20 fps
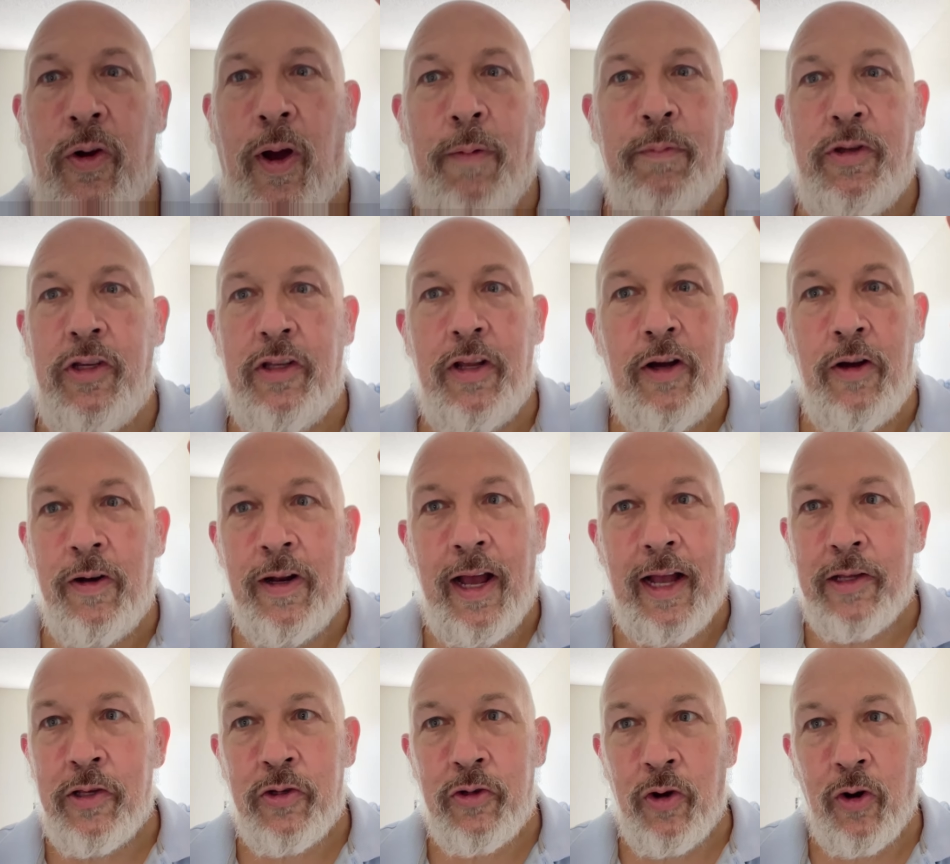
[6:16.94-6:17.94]
I'm still
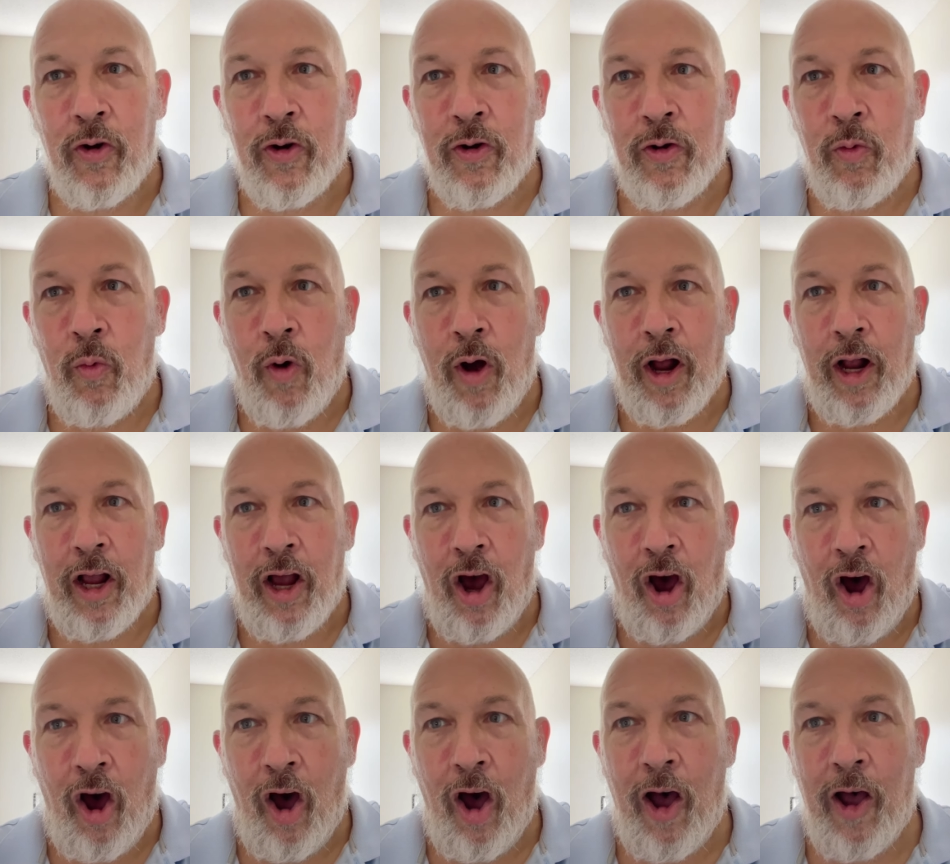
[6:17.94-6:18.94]
not certain what
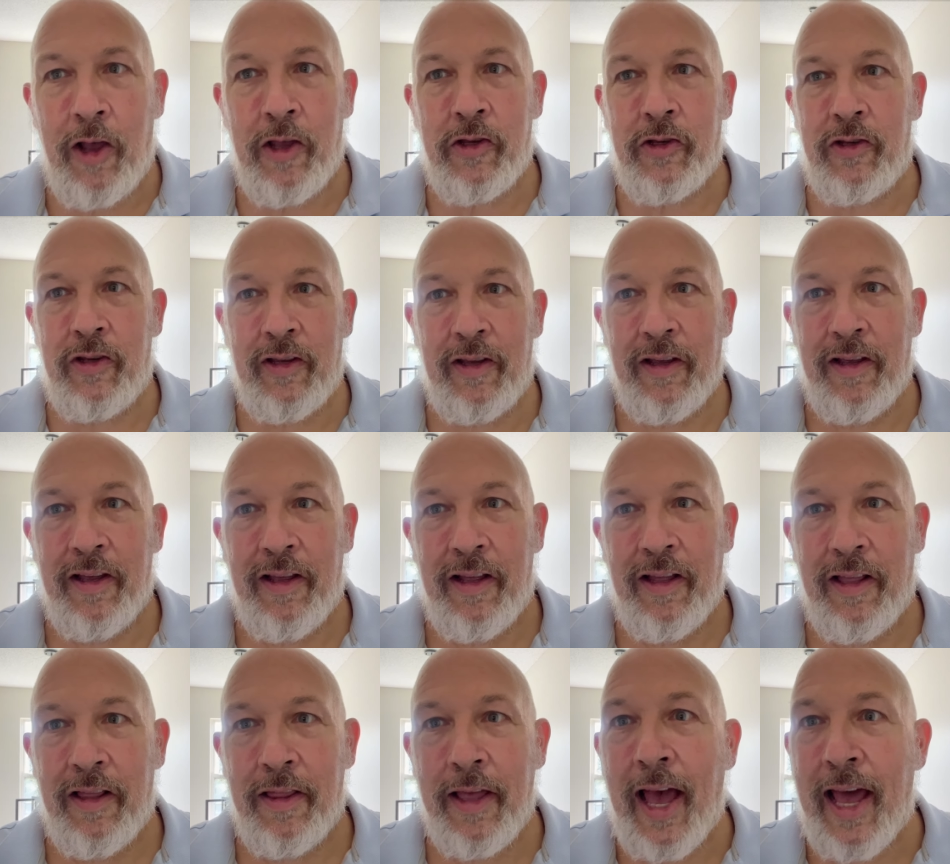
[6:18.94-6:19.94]
caused
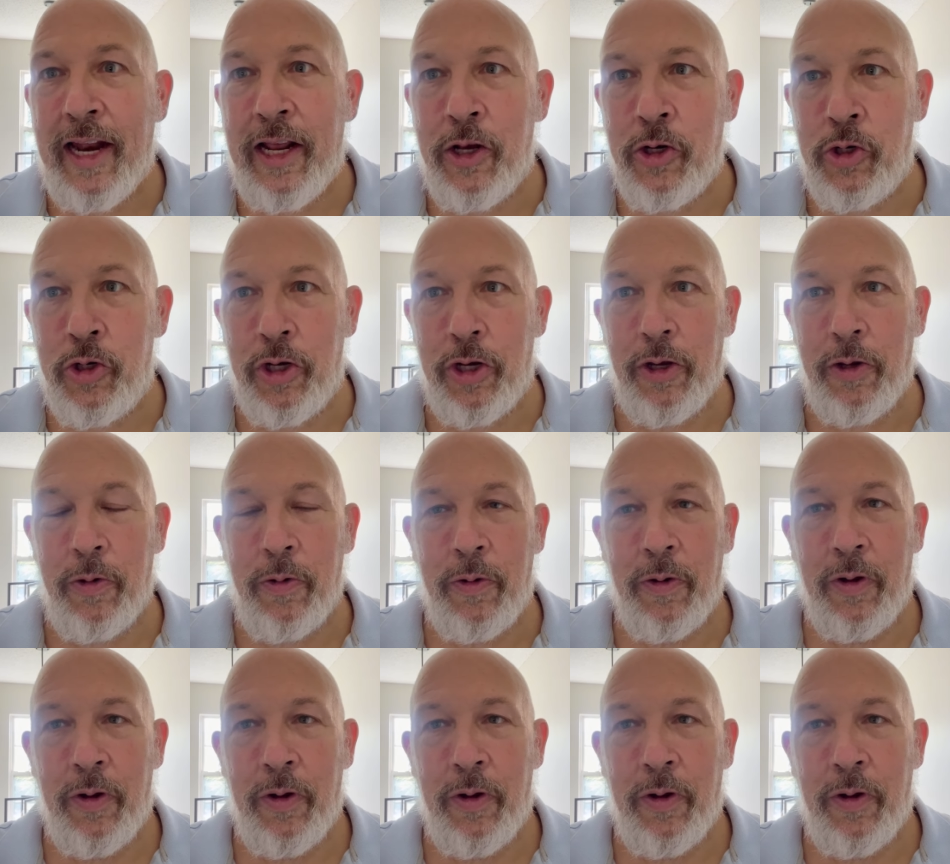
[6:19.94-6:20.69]
that issue.